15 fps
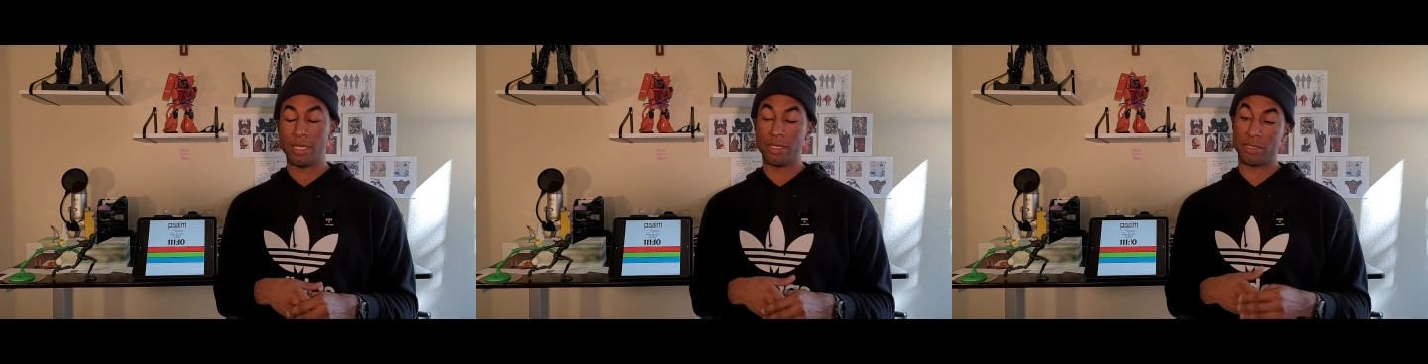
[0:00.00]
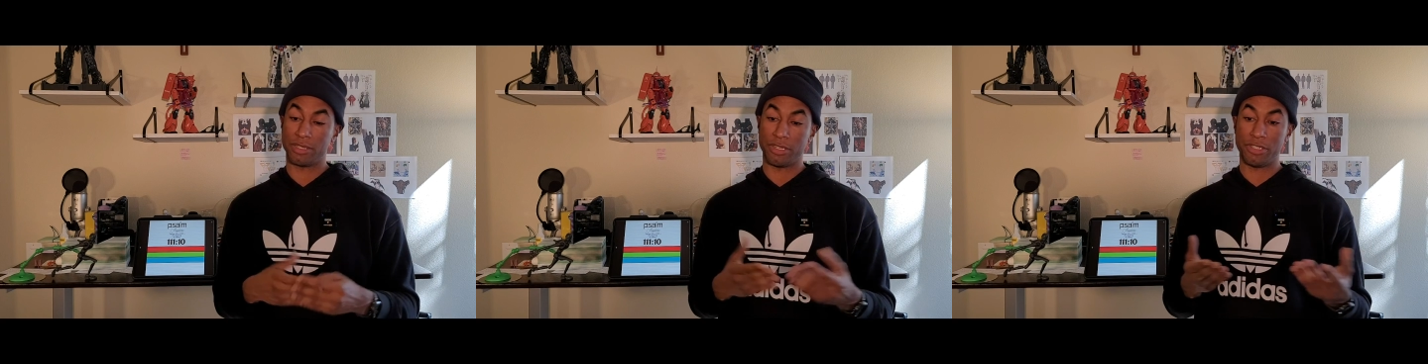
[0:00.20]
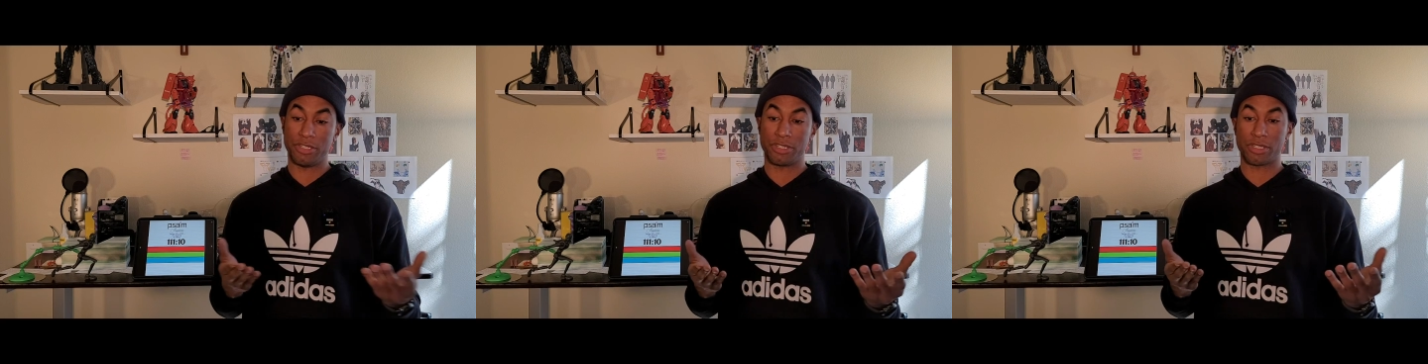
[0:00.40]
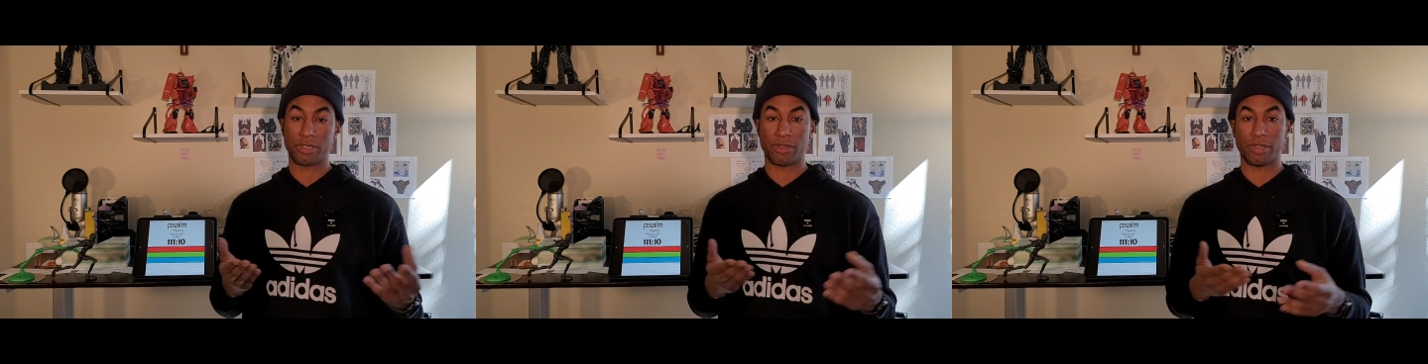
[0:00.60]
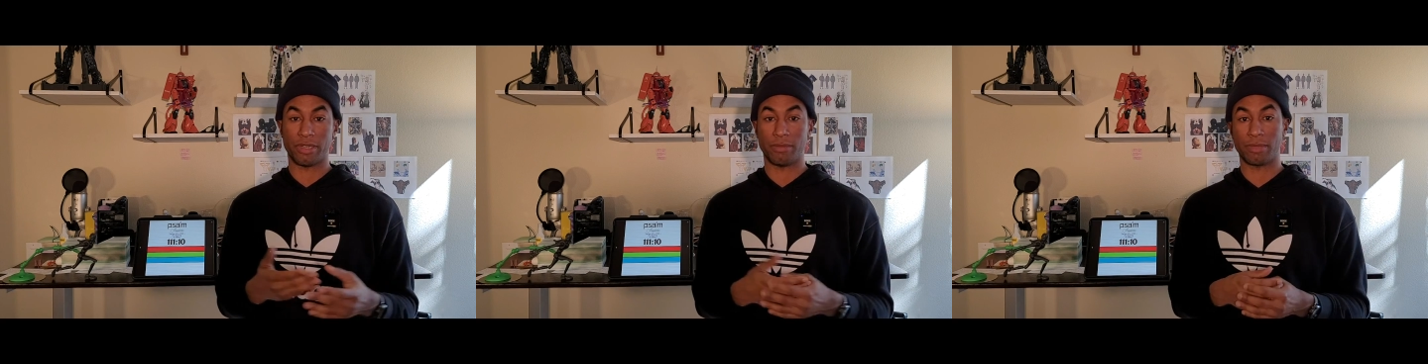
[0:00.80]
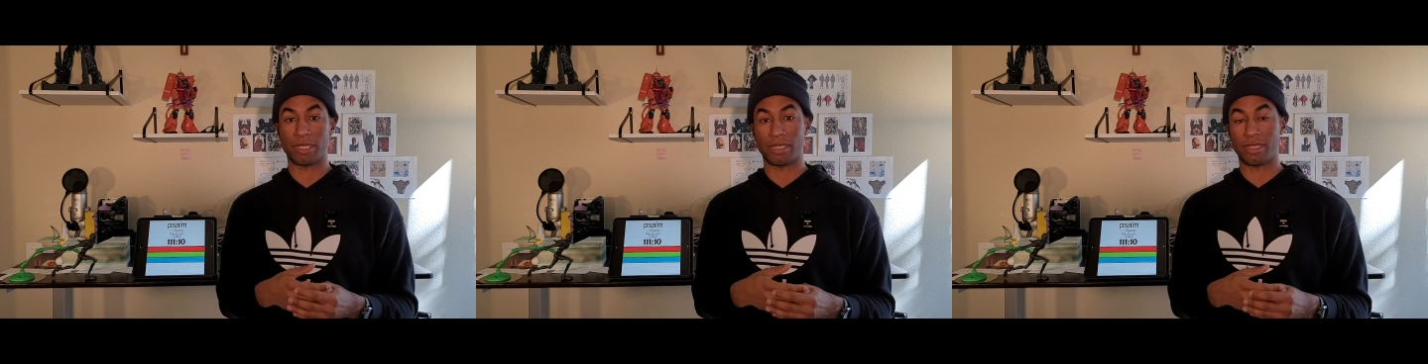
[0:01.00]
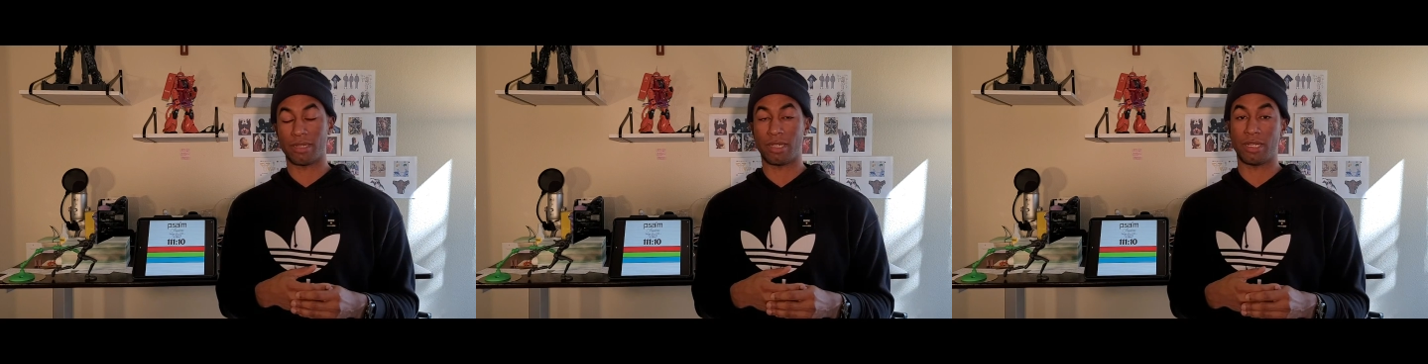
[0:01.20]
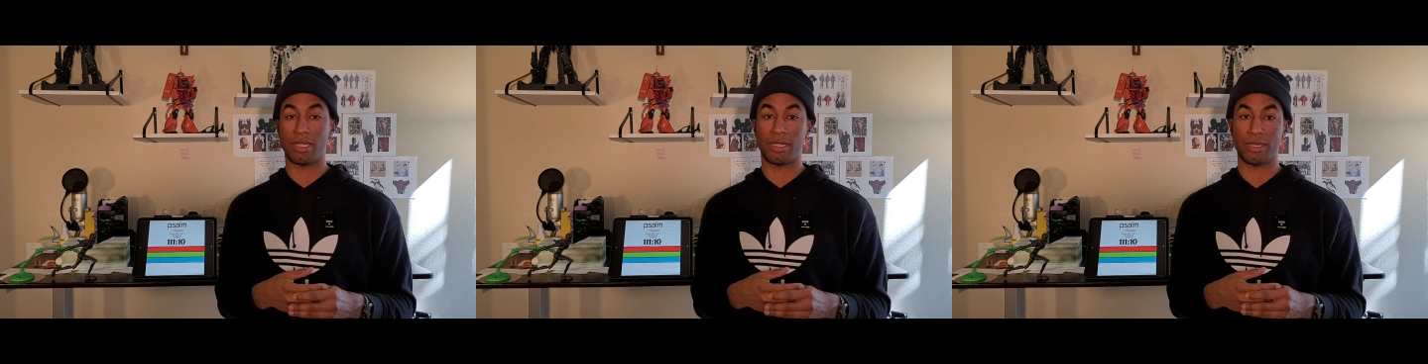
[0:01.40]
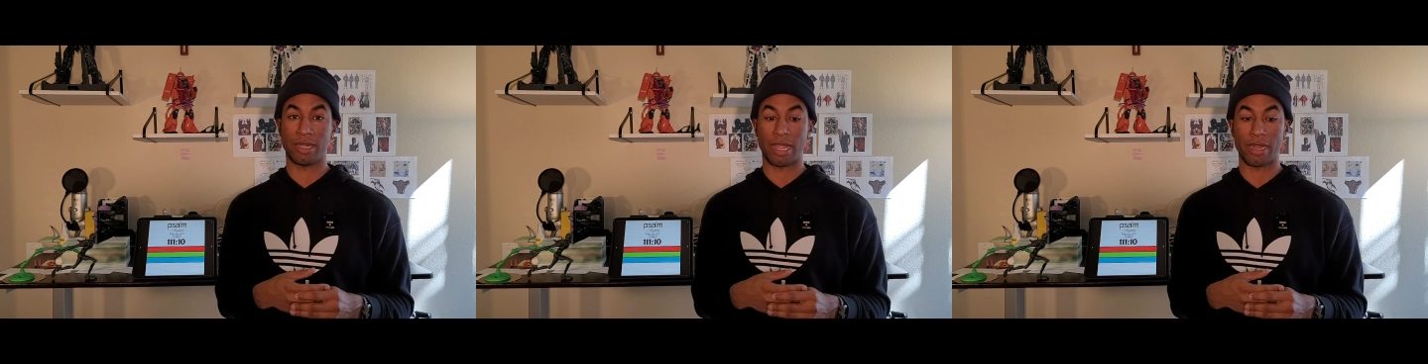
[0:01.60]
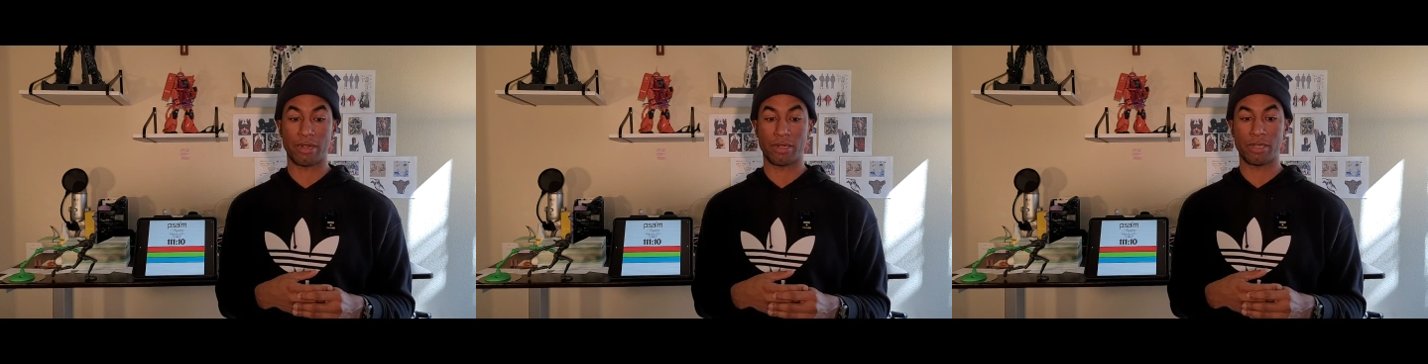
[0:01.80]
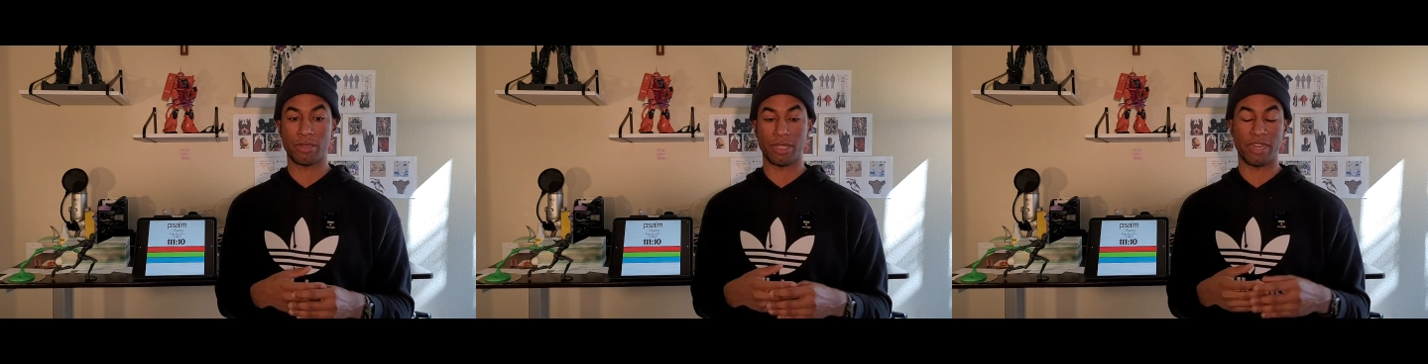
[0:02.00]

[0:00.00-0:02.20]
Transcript: So you're just going, I don't know,